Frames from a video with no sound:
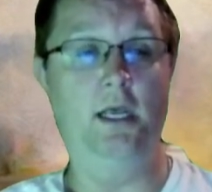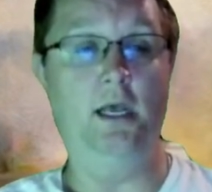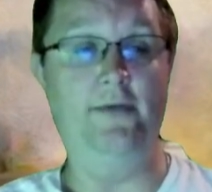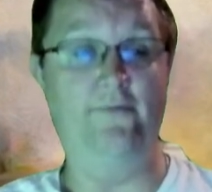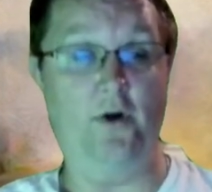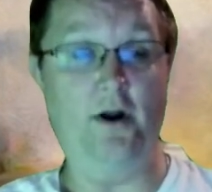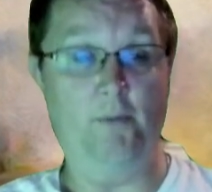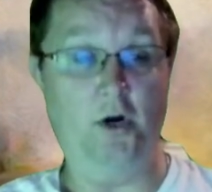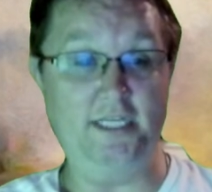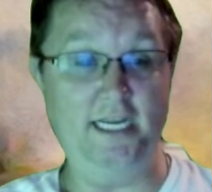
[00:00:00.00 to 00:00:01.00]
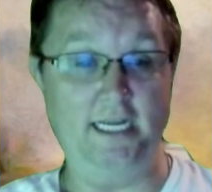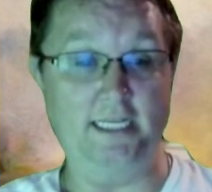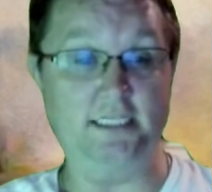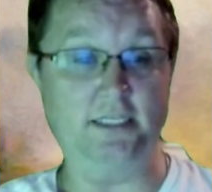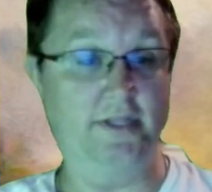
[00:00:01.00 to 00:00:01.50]
in front of Martinez.
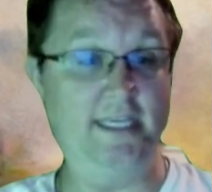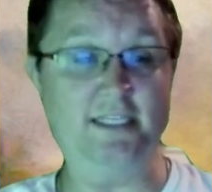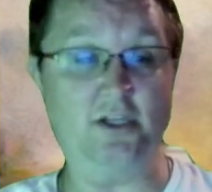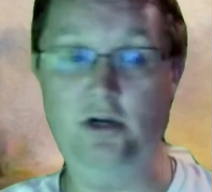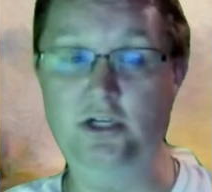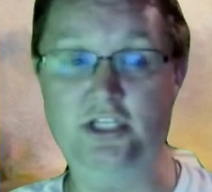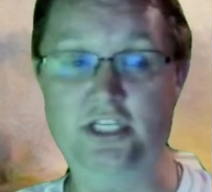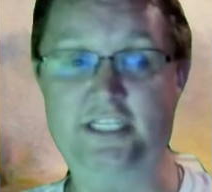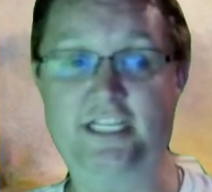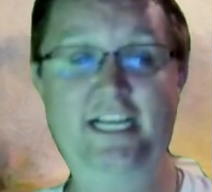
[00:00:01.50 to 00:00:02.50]
So these aren't just